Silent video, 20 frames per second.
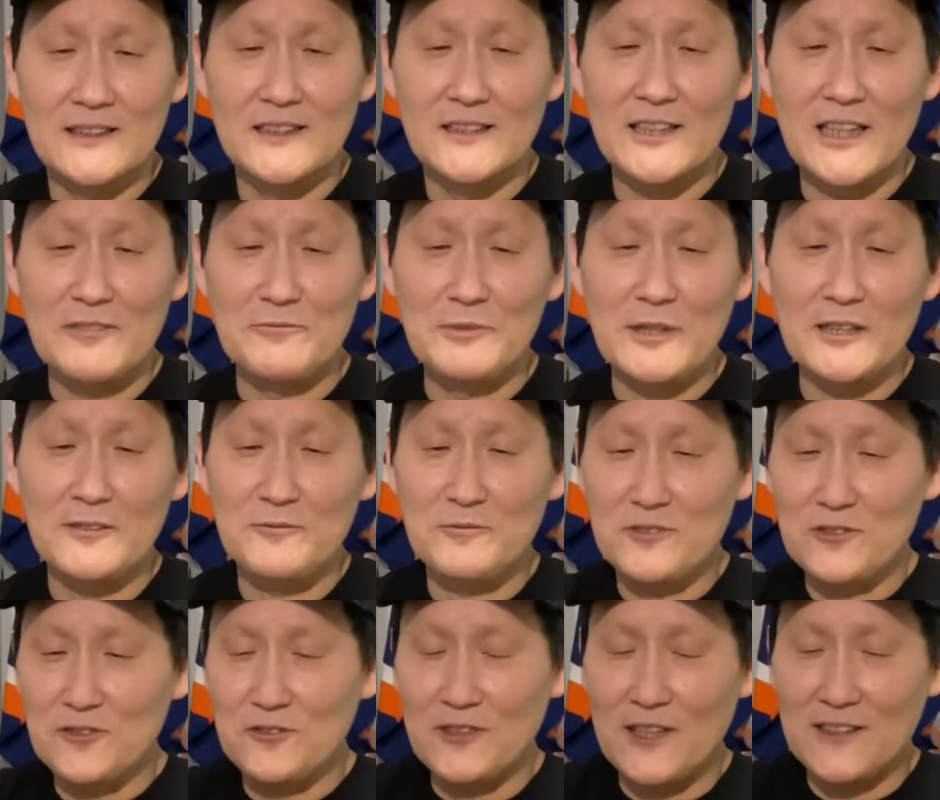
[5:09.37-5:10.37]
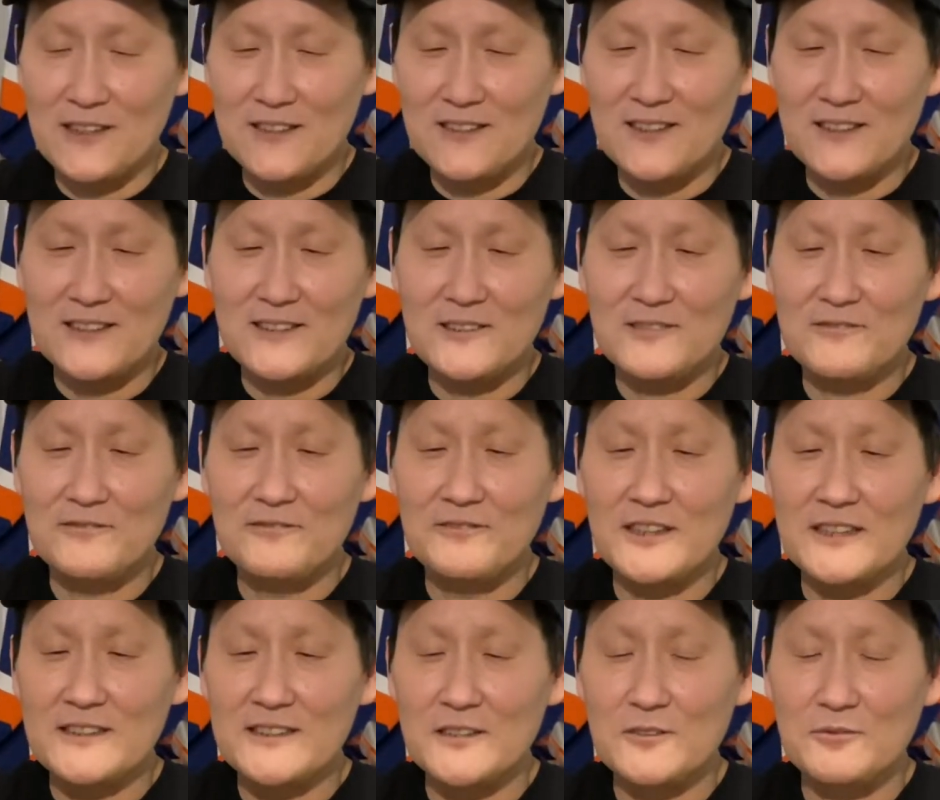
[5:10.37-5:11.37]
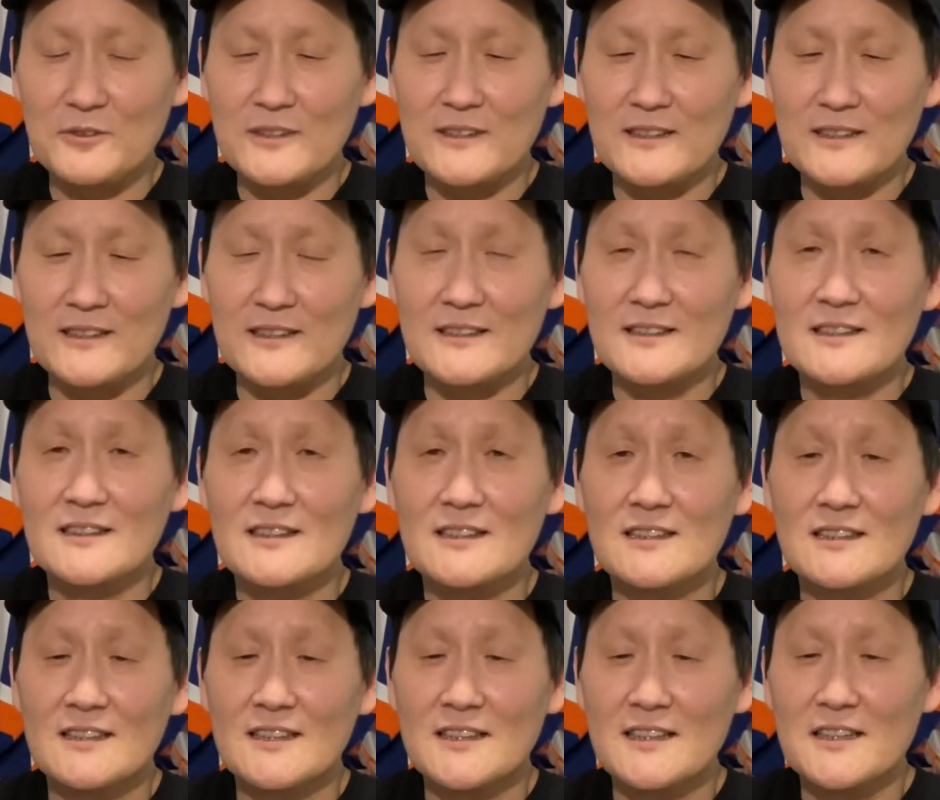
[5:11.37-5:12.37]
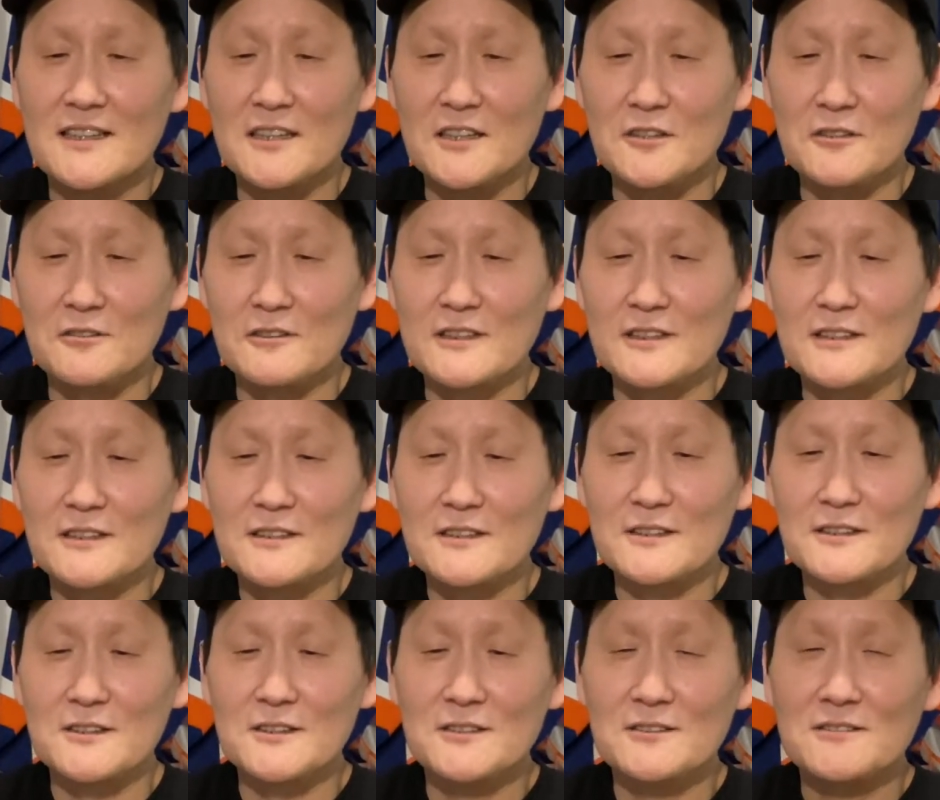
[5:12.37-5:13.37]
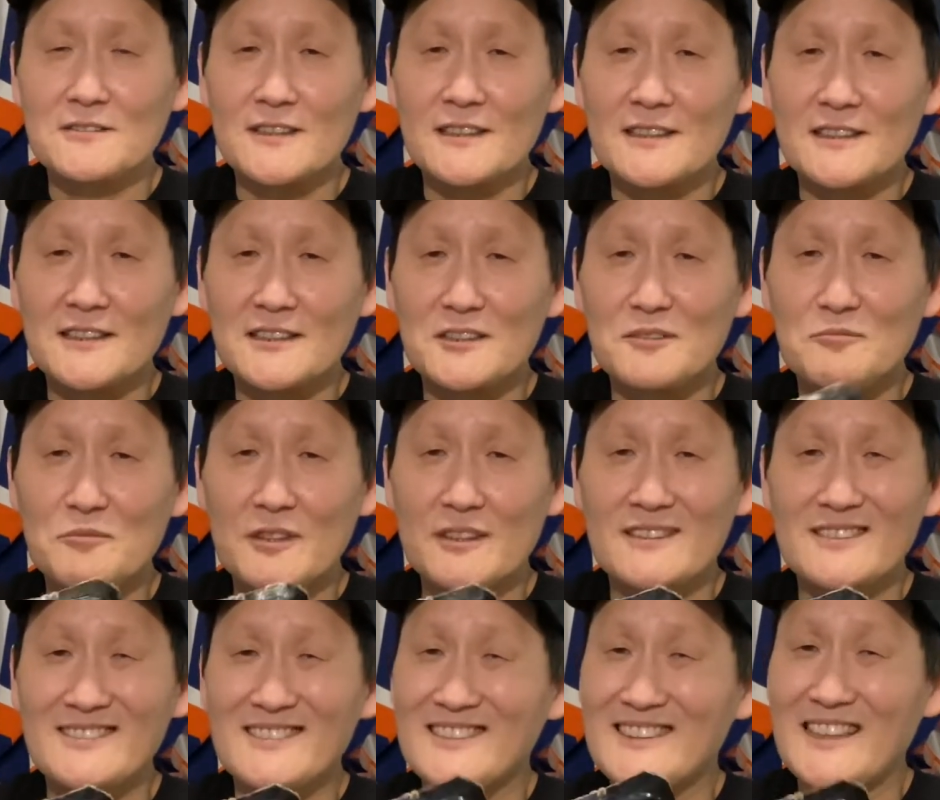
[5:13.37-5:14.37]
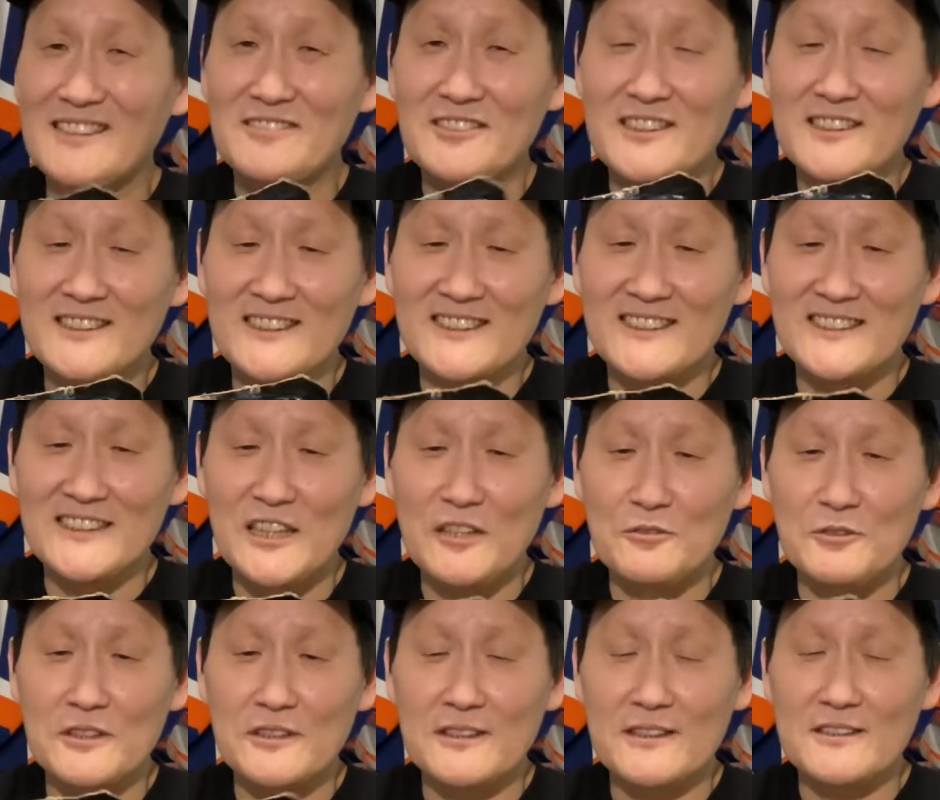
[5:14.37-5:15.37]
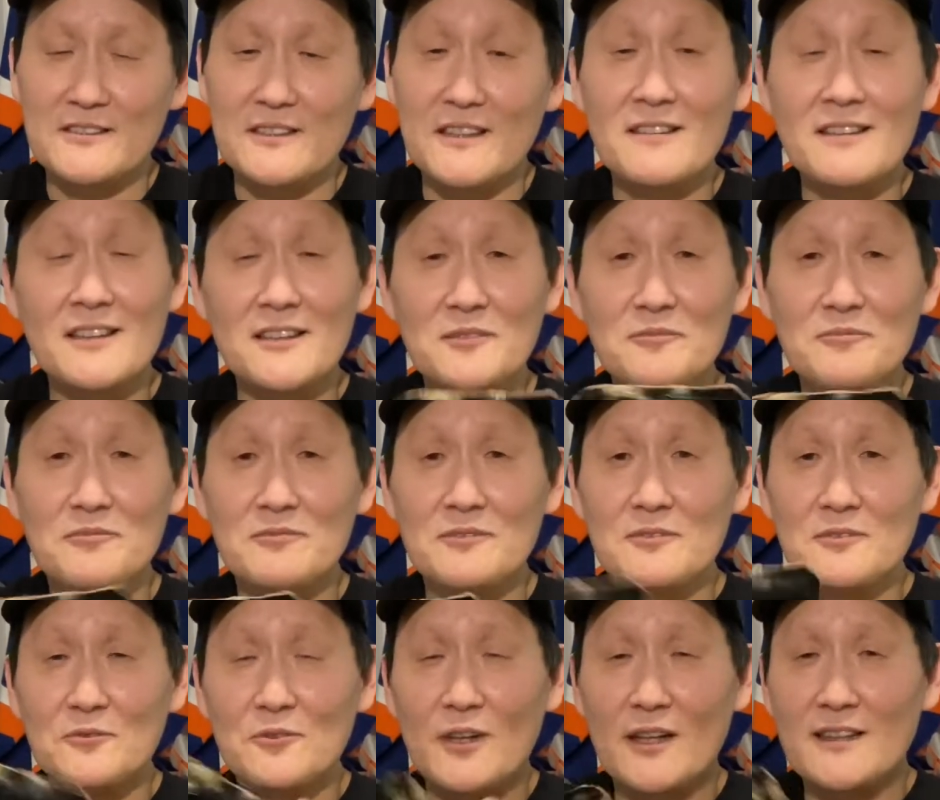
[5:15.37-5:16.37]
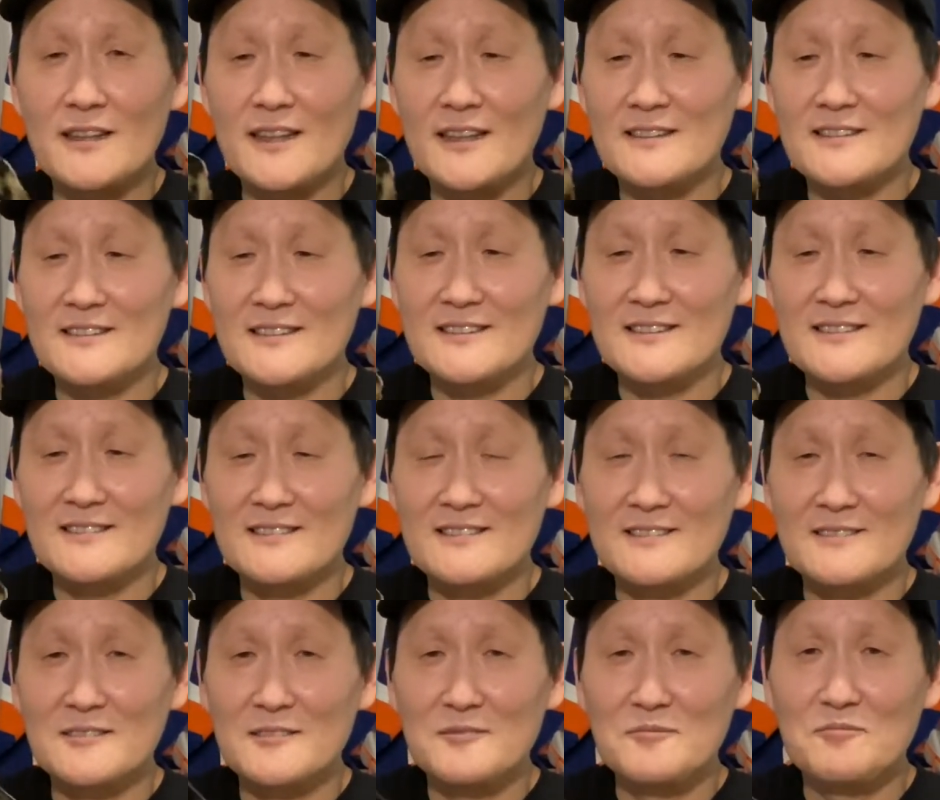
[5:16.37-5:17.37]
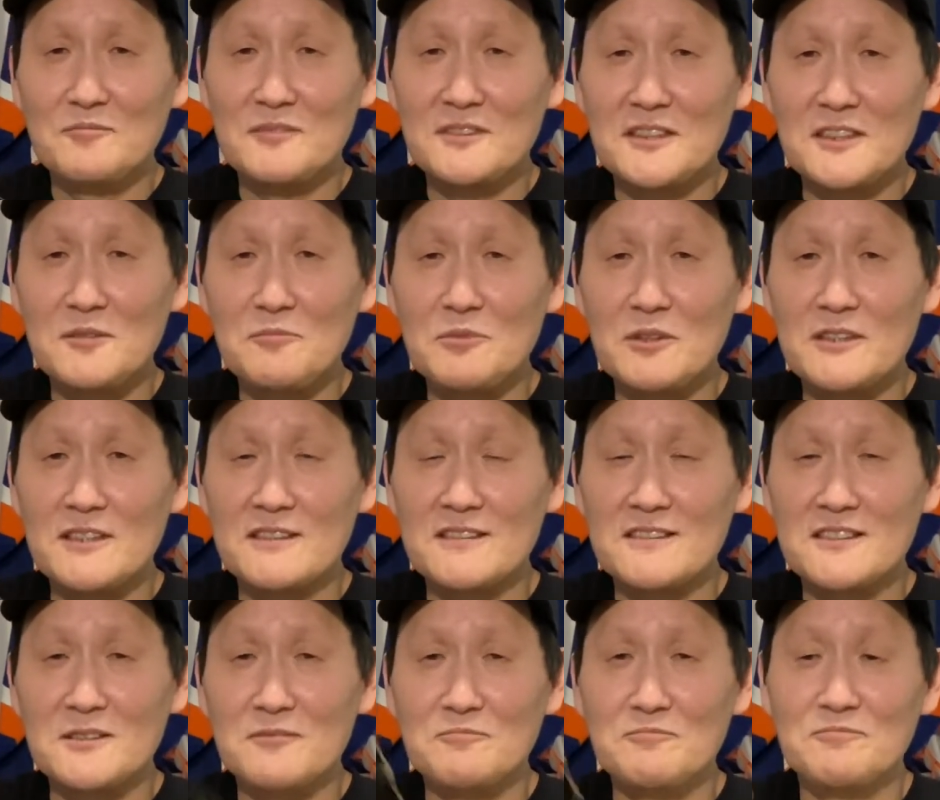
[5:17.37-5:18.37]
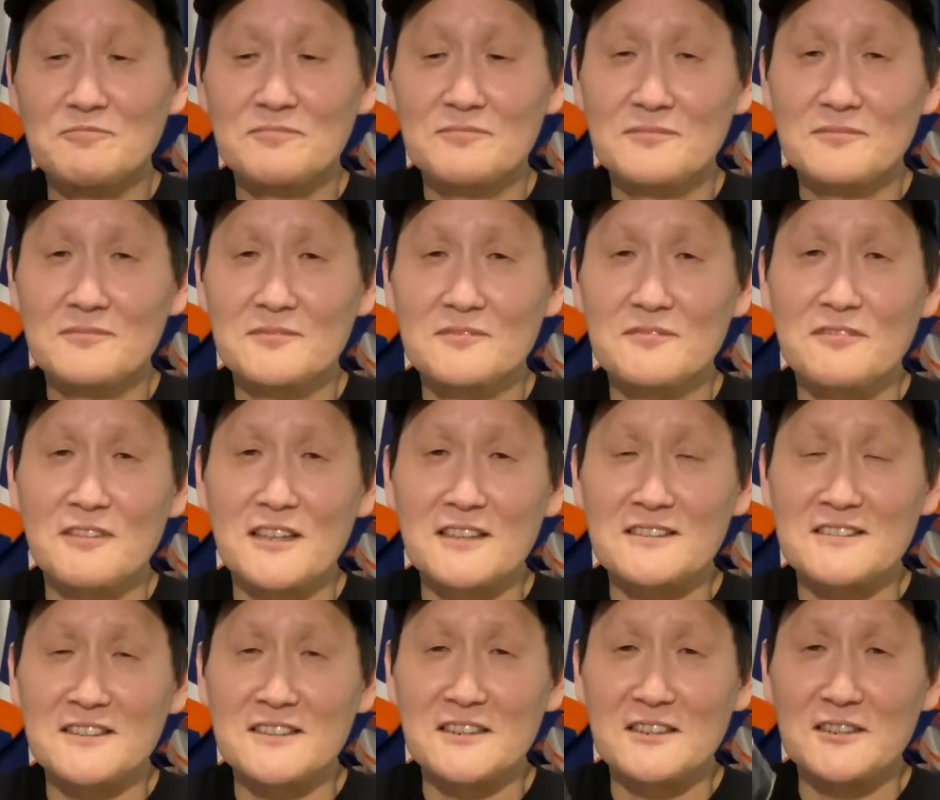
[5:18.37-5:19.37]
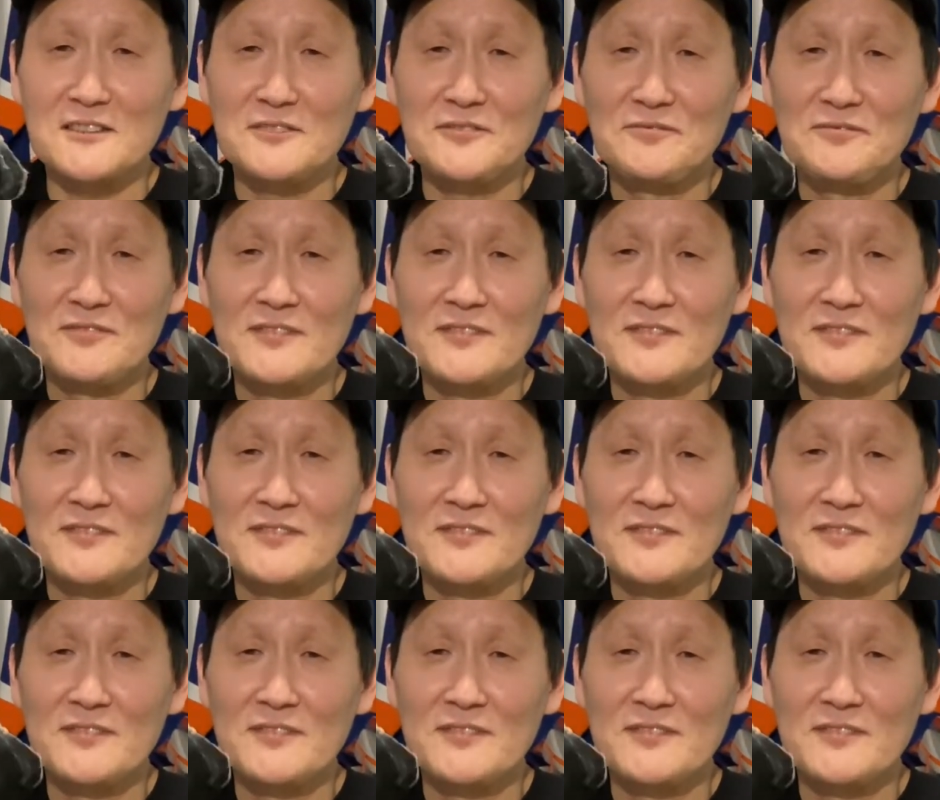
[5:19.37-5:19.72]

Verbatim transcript: know, I've been trying to just fix it with the Gorilla Glue right here, but obviously it's not working. So I thought, why not just dip it in some Flex Seal?